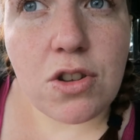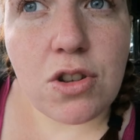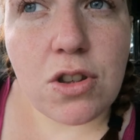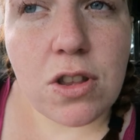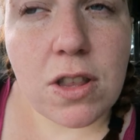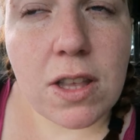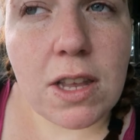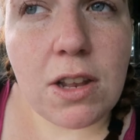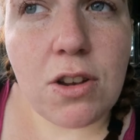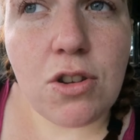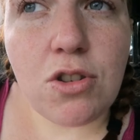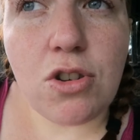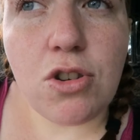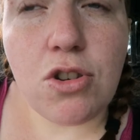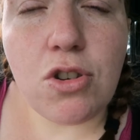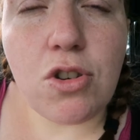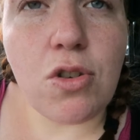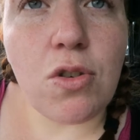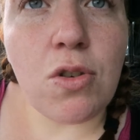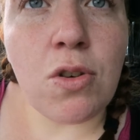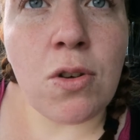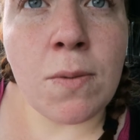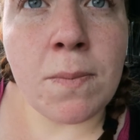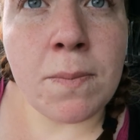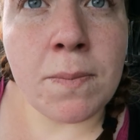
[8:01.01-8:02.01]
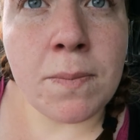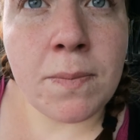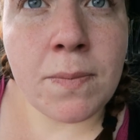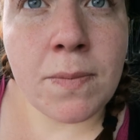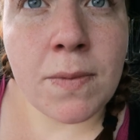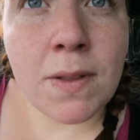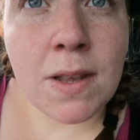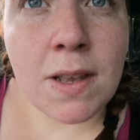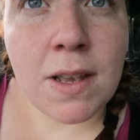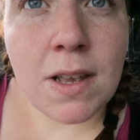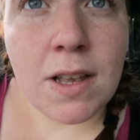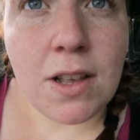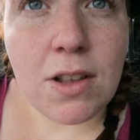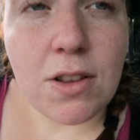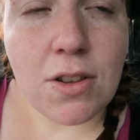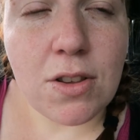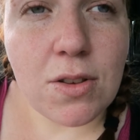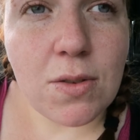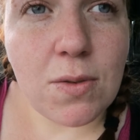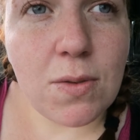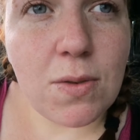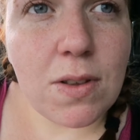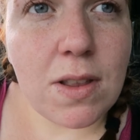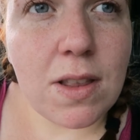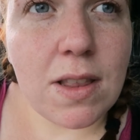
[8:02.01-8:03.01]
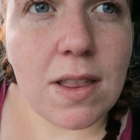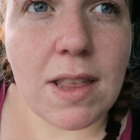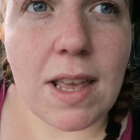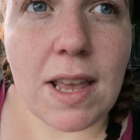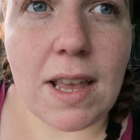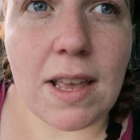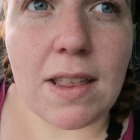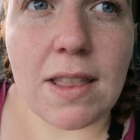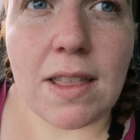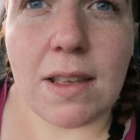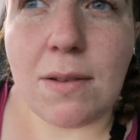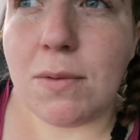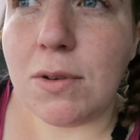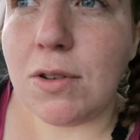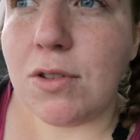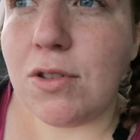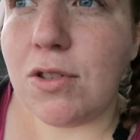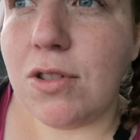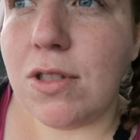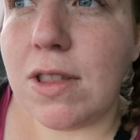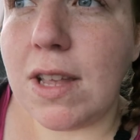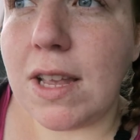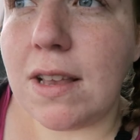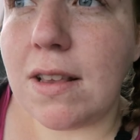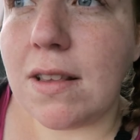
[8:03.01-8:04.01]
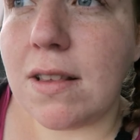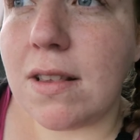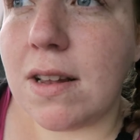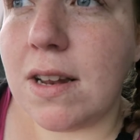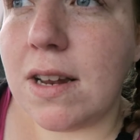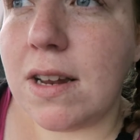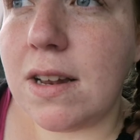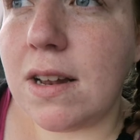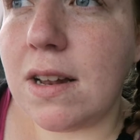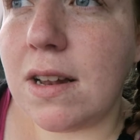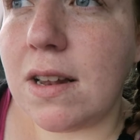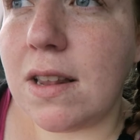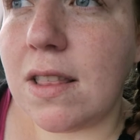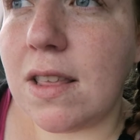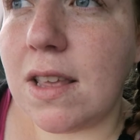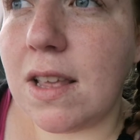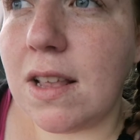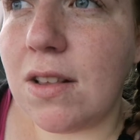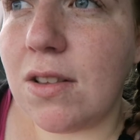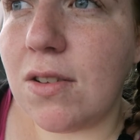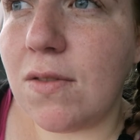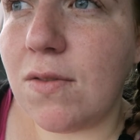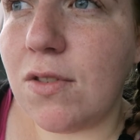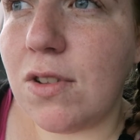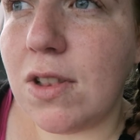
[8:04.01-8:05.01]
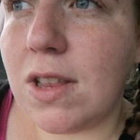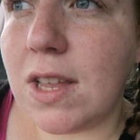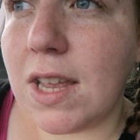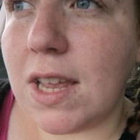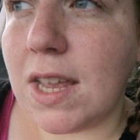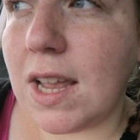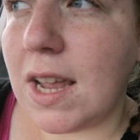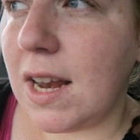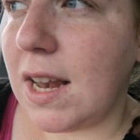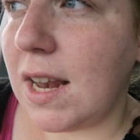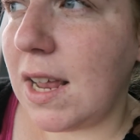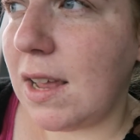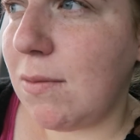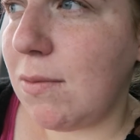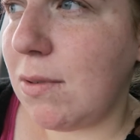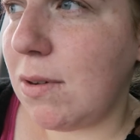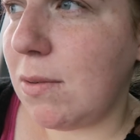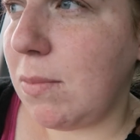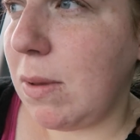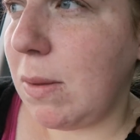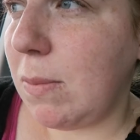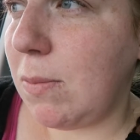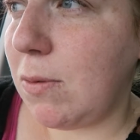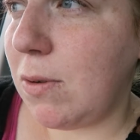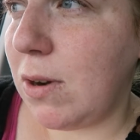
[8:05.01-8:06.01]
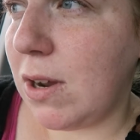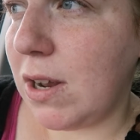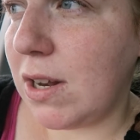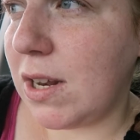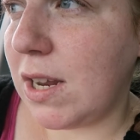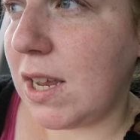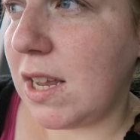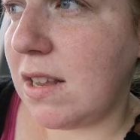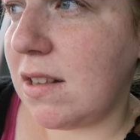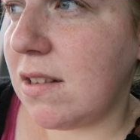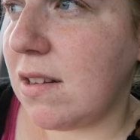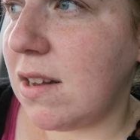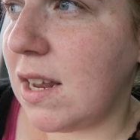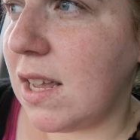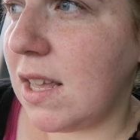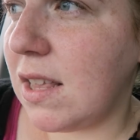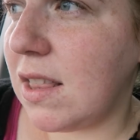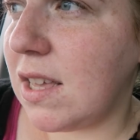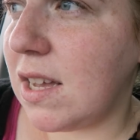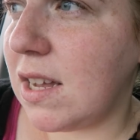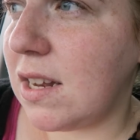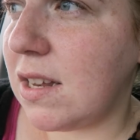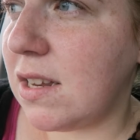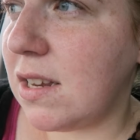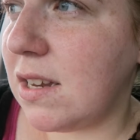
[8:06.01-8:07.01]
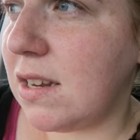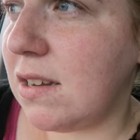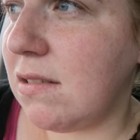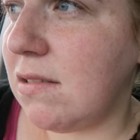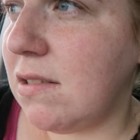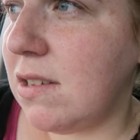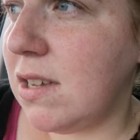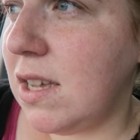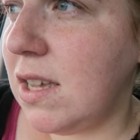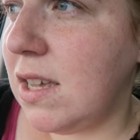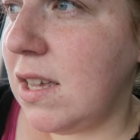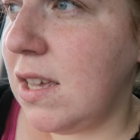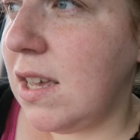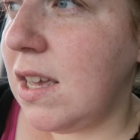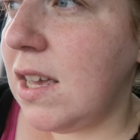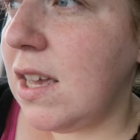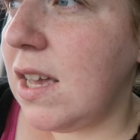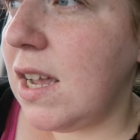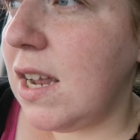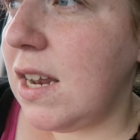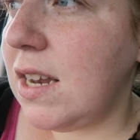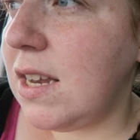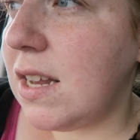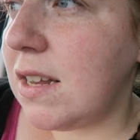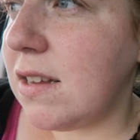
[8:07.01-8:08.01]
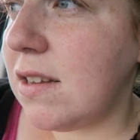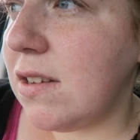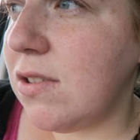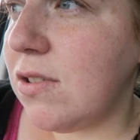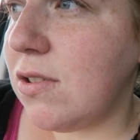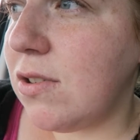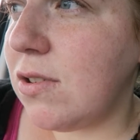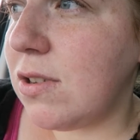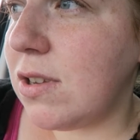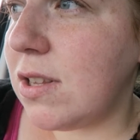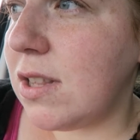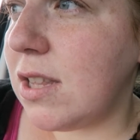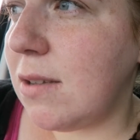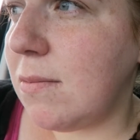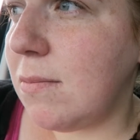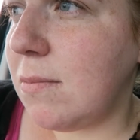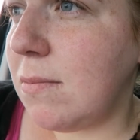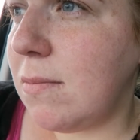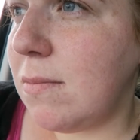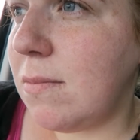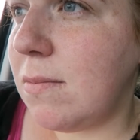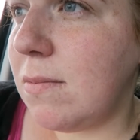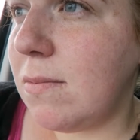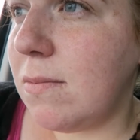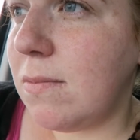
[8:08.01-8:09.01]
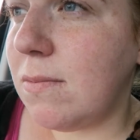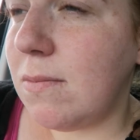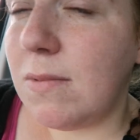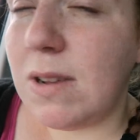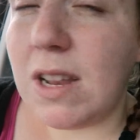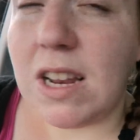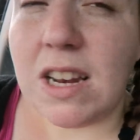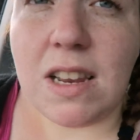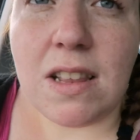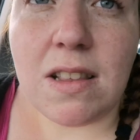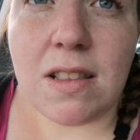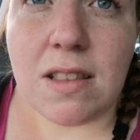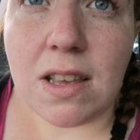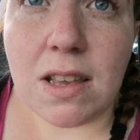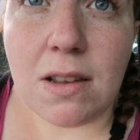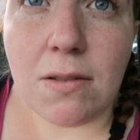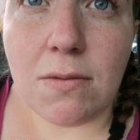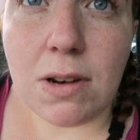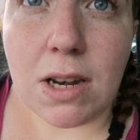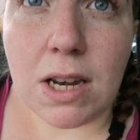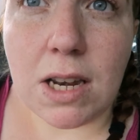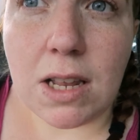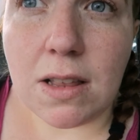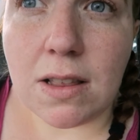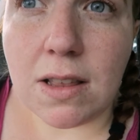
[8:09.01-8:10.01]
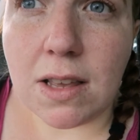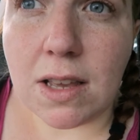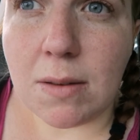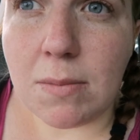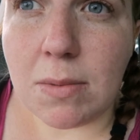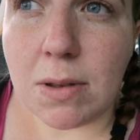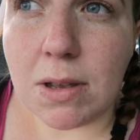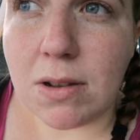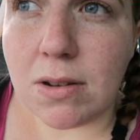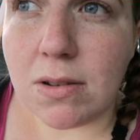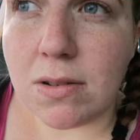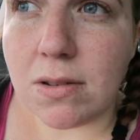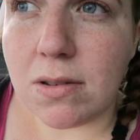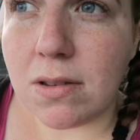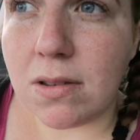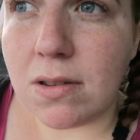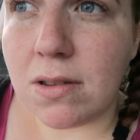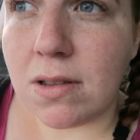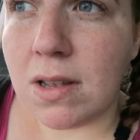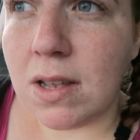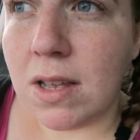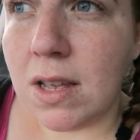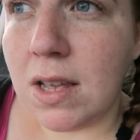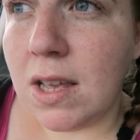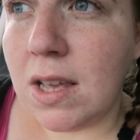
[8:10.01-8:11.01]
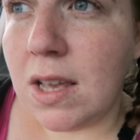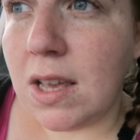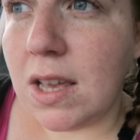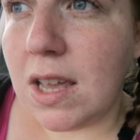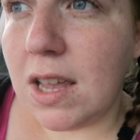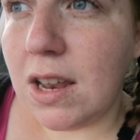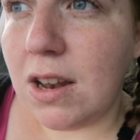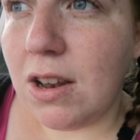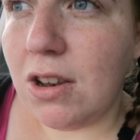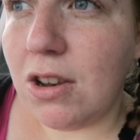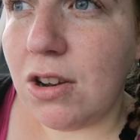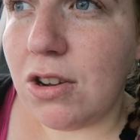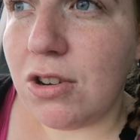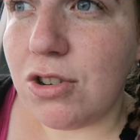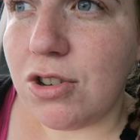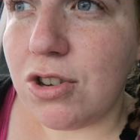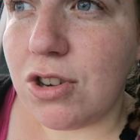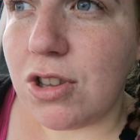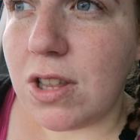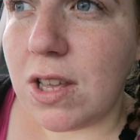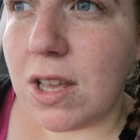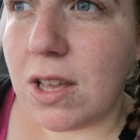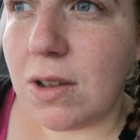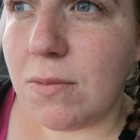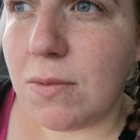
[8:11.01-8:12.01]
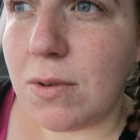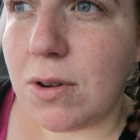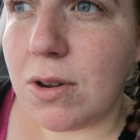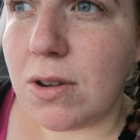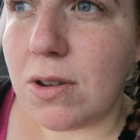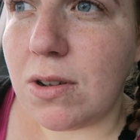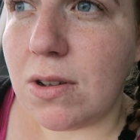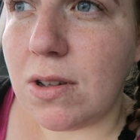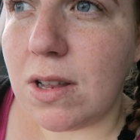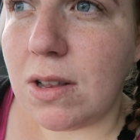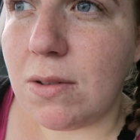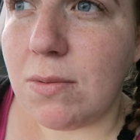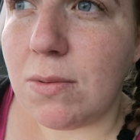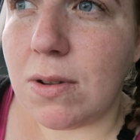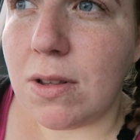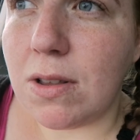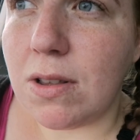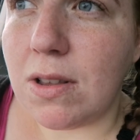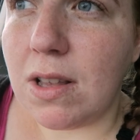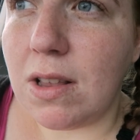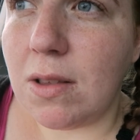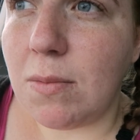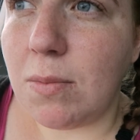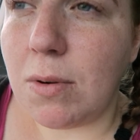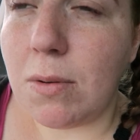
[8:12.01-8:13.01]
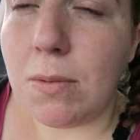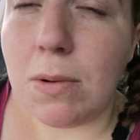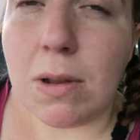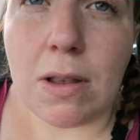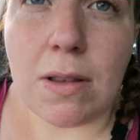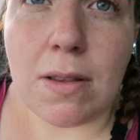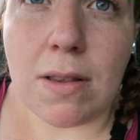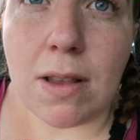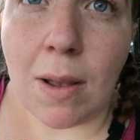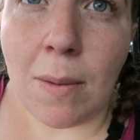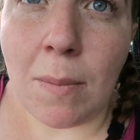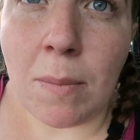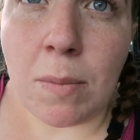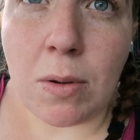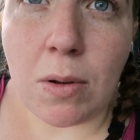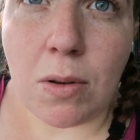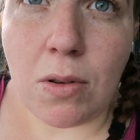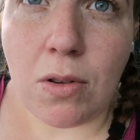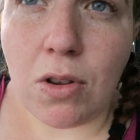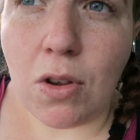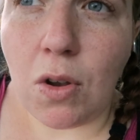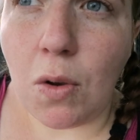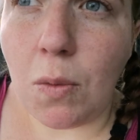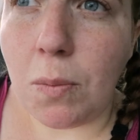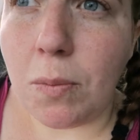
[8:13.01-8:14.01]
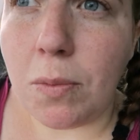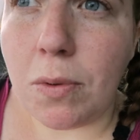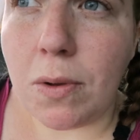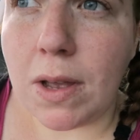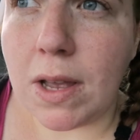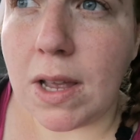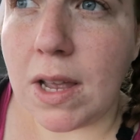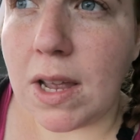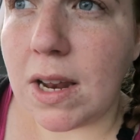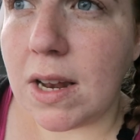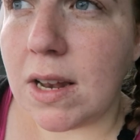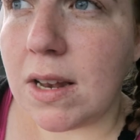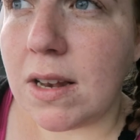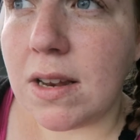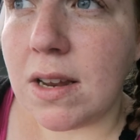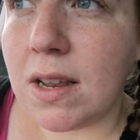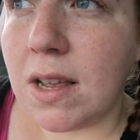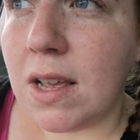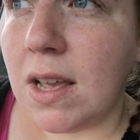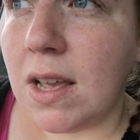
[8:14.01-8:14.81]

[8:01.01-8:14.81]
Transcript: thing to do. So there was the nice little things of the day. I like when people are nice like that, and it doesn't cost them anything really there, because in Lush it's probably a sample soap, and